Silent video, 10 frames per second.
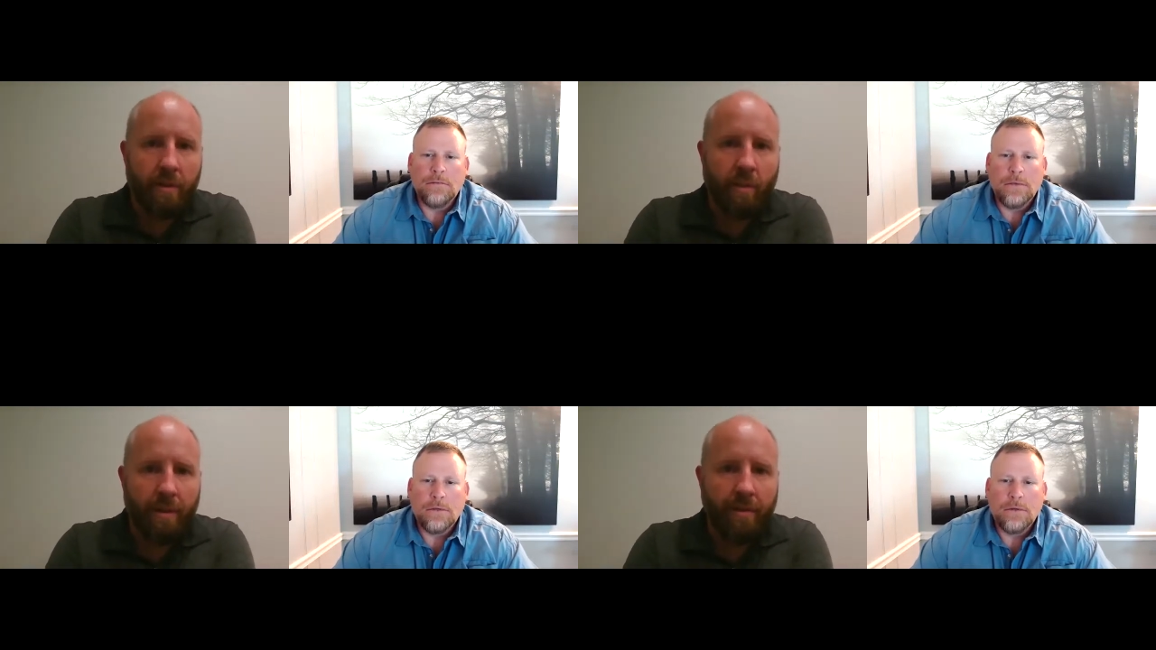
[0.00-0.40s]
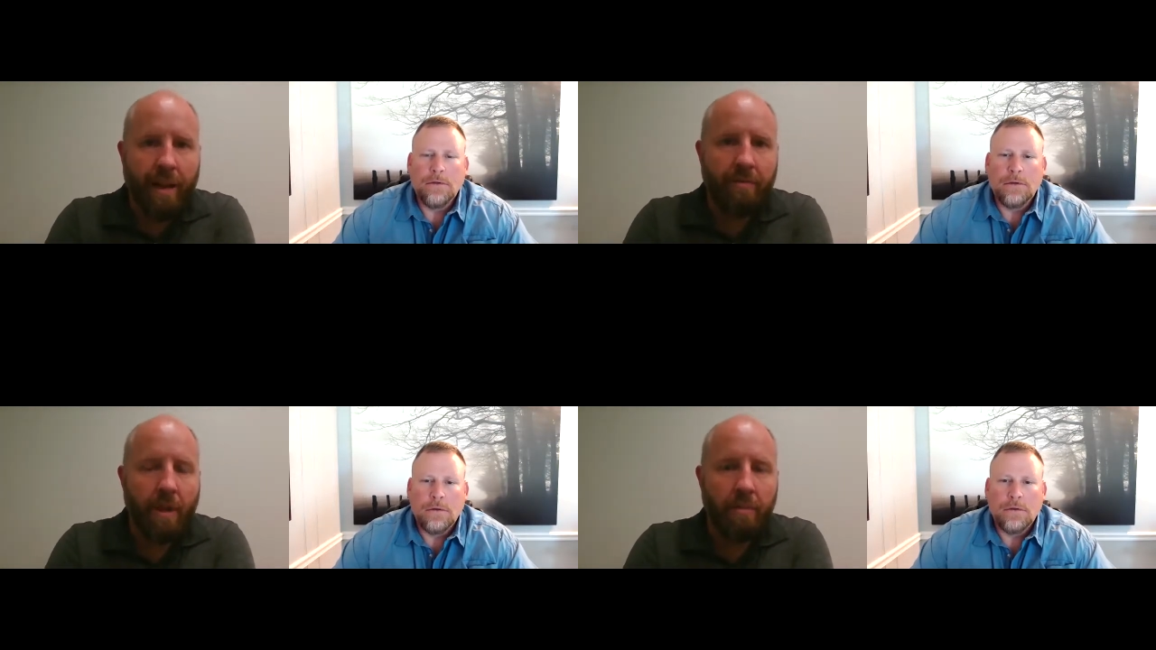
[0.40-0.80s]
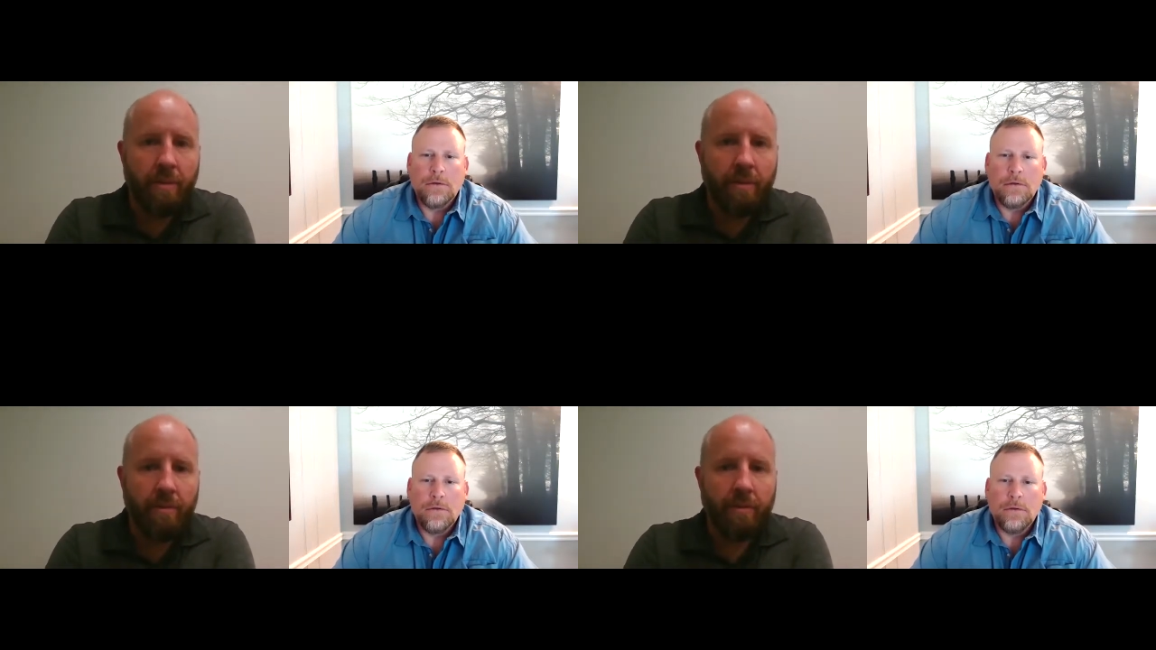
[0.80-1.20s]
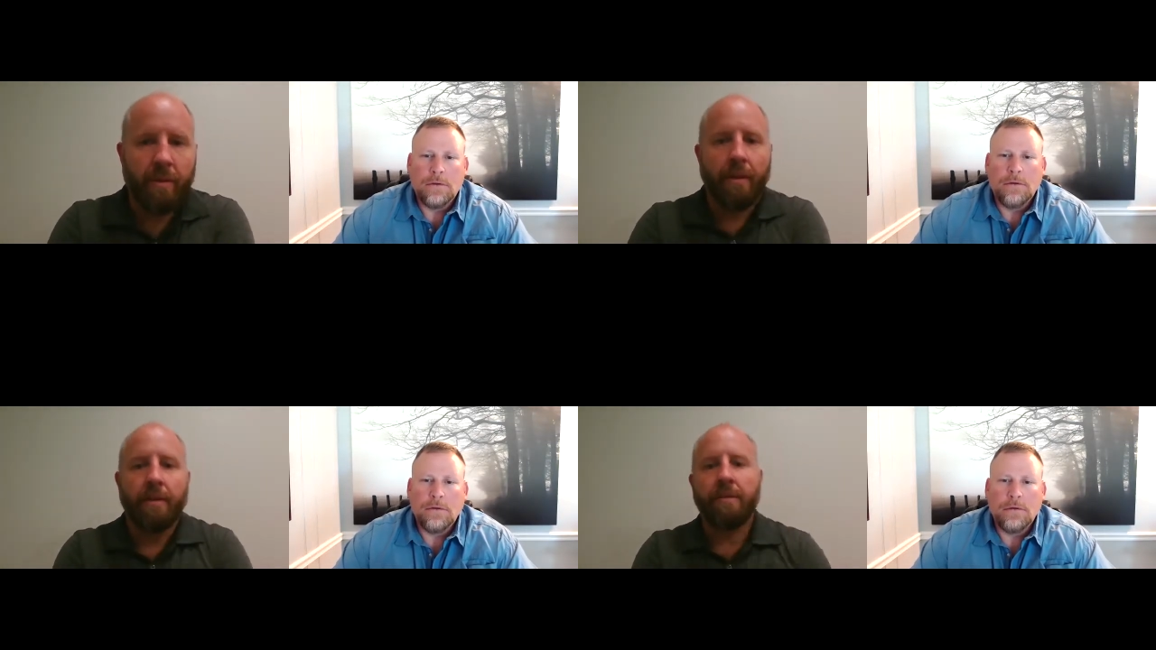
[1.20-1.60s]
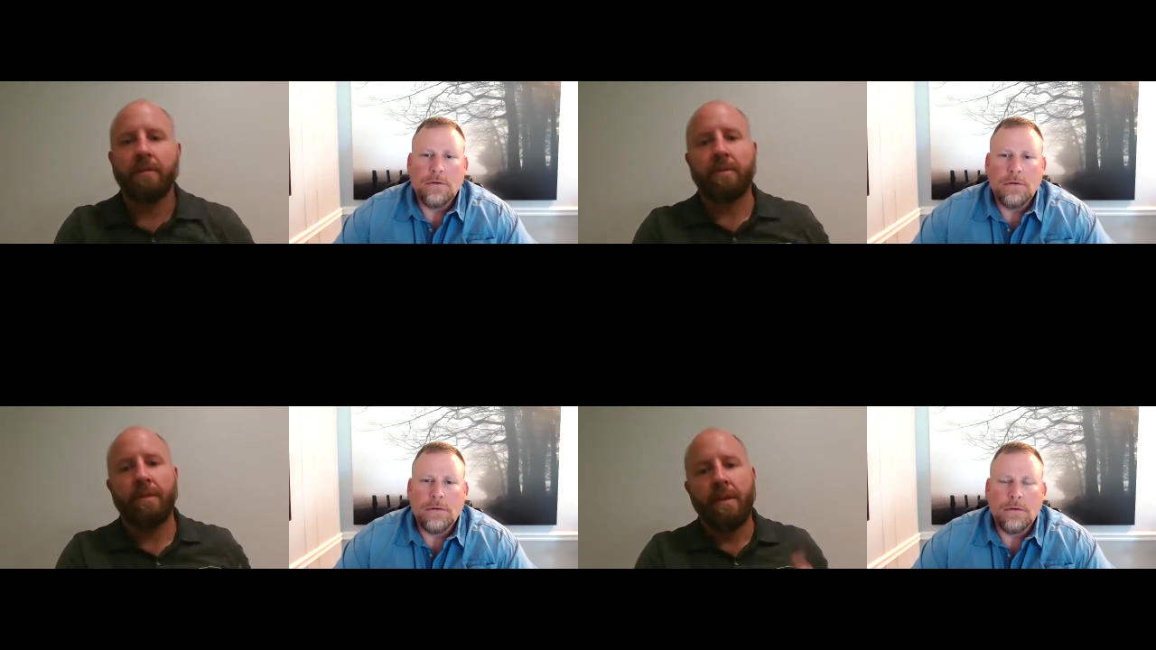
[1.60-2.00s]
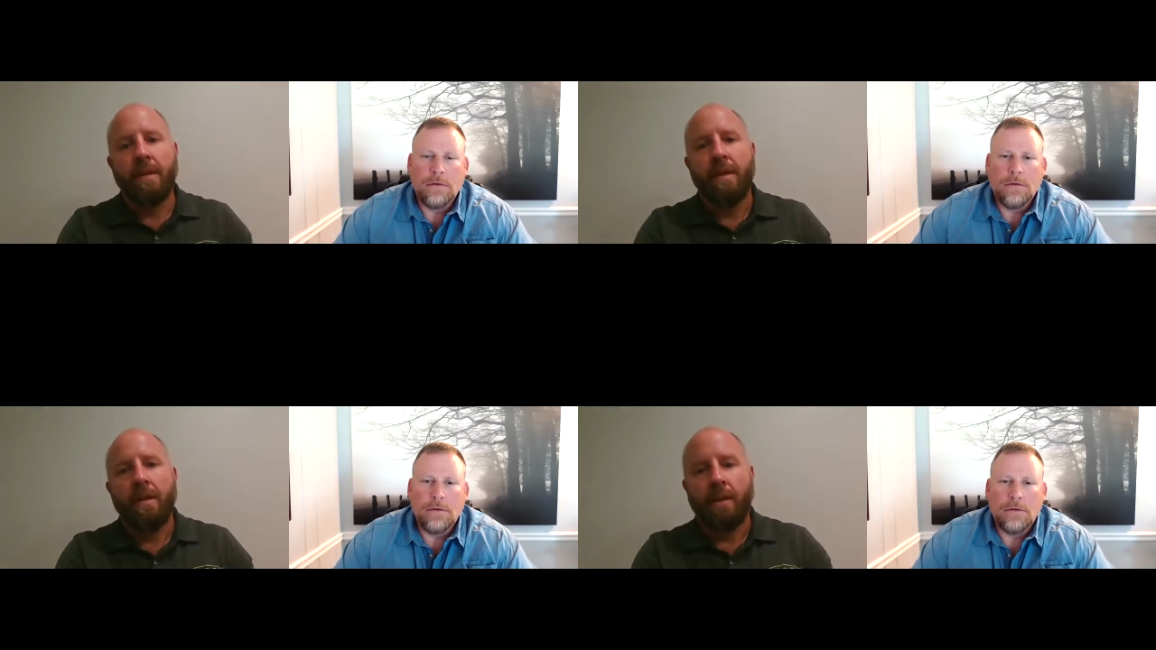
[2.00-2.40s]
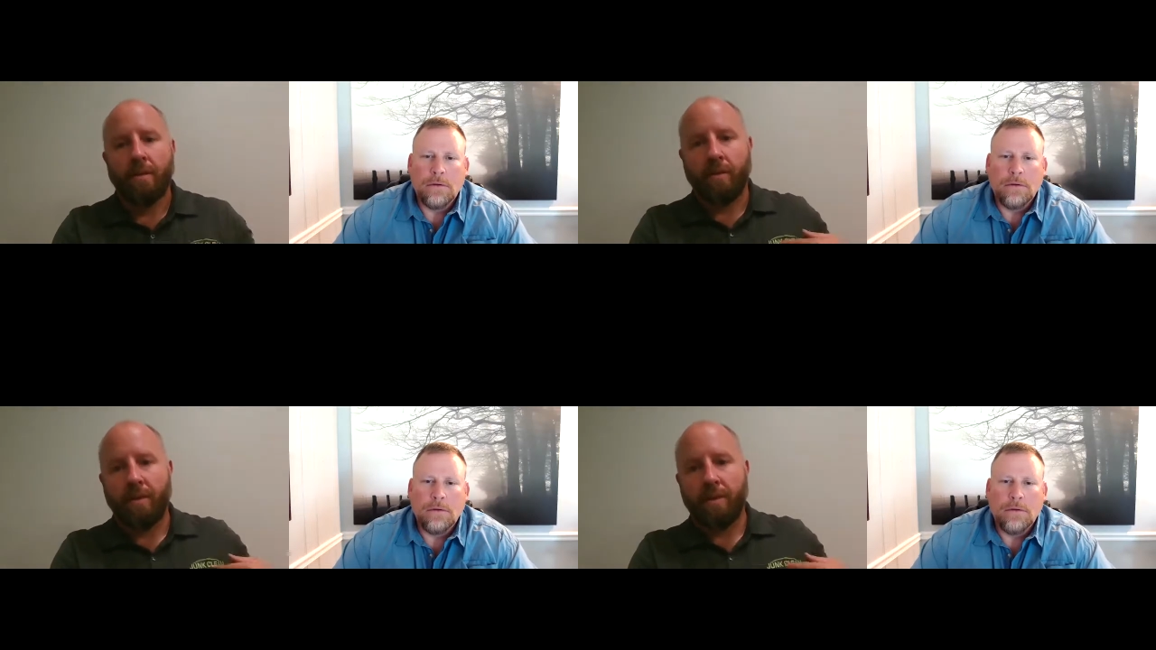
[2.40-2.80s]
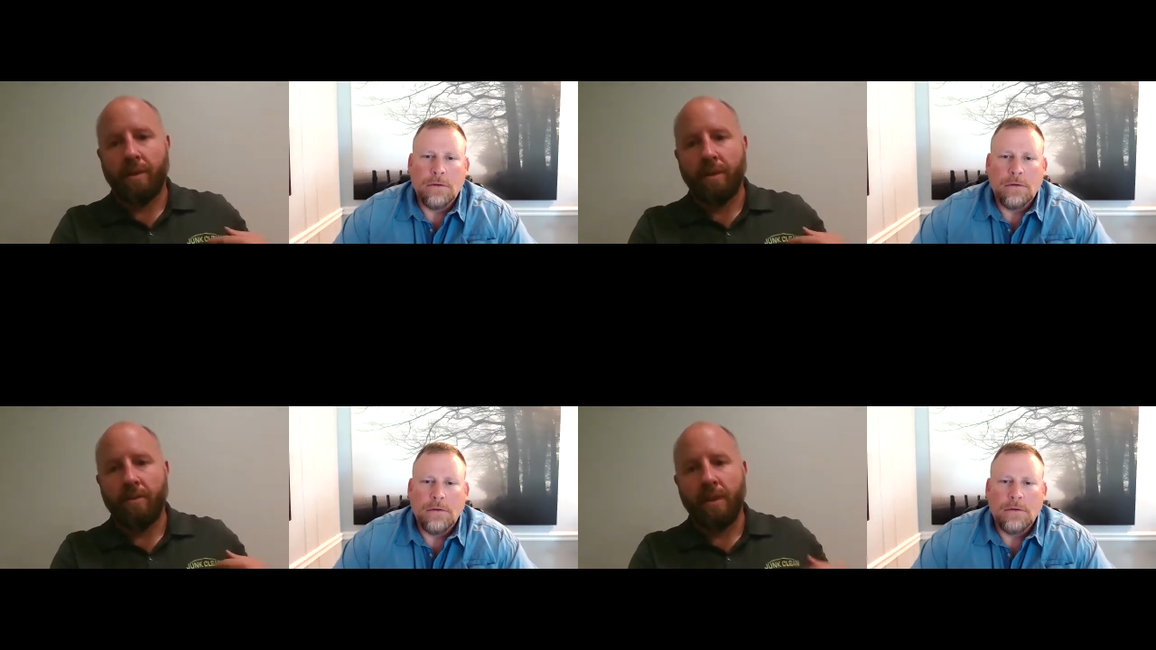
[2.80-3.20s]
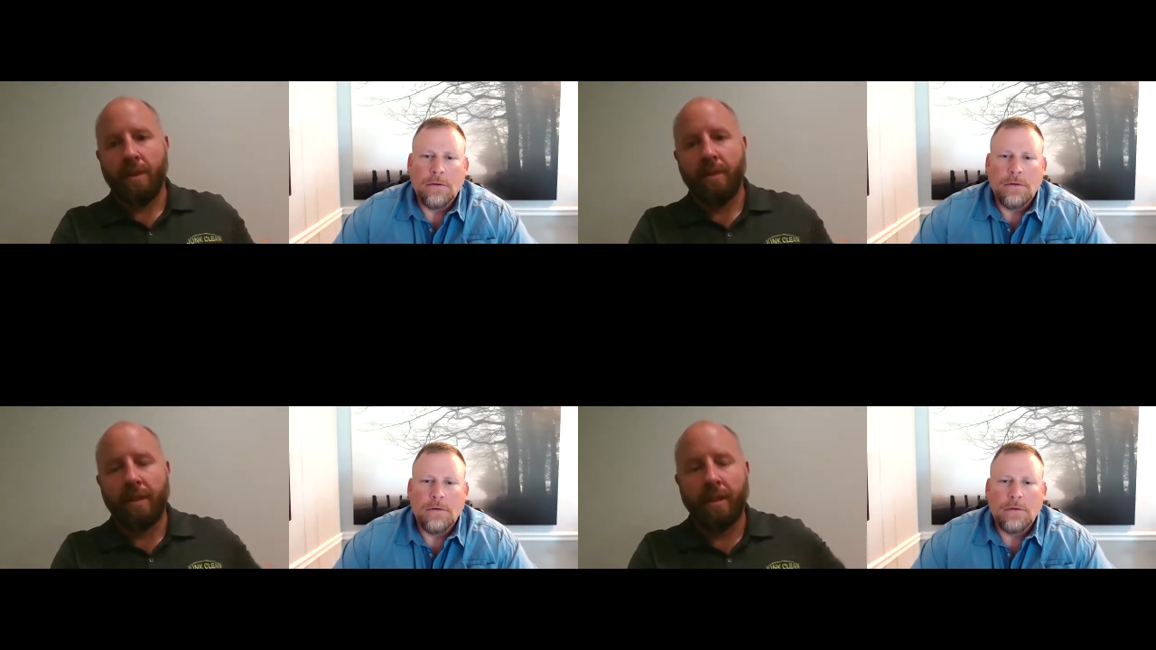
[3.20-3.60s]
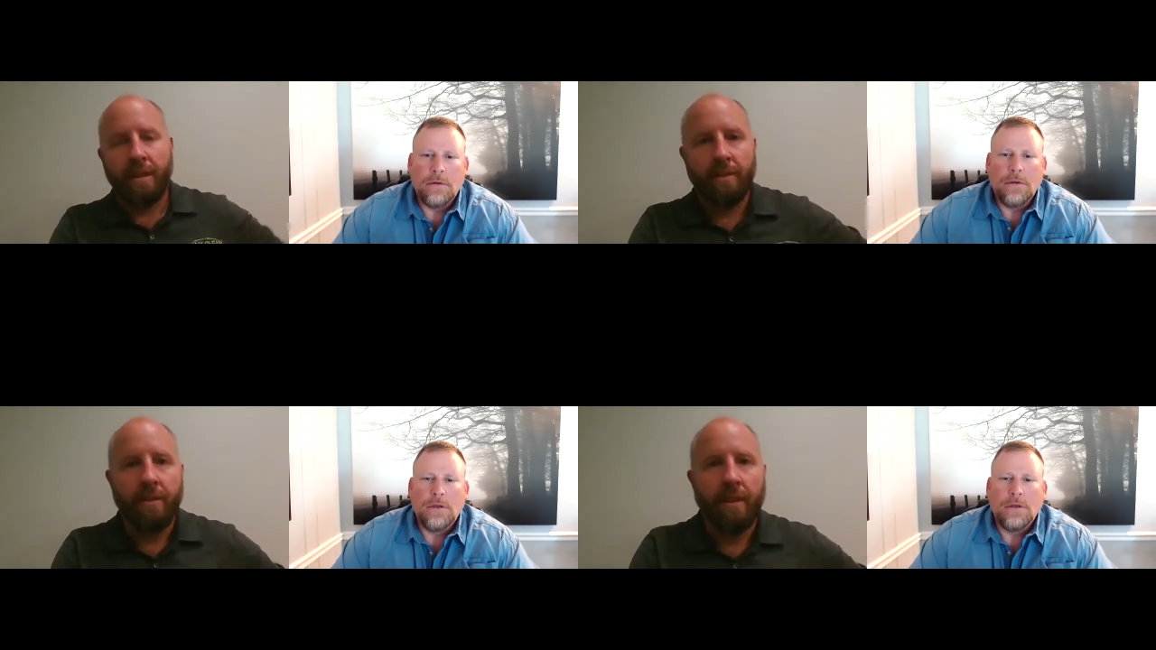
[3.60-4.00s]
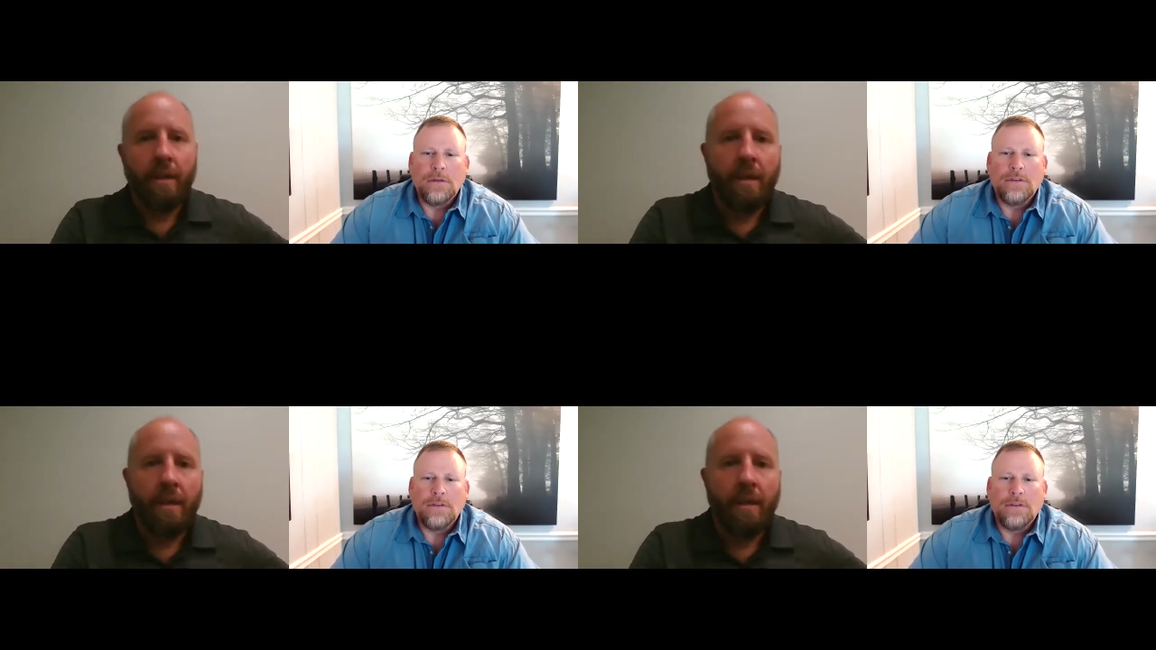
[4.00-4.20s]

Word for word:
Speaker 1: twenty-five dumpsters. Uh, that's what the junk clean is.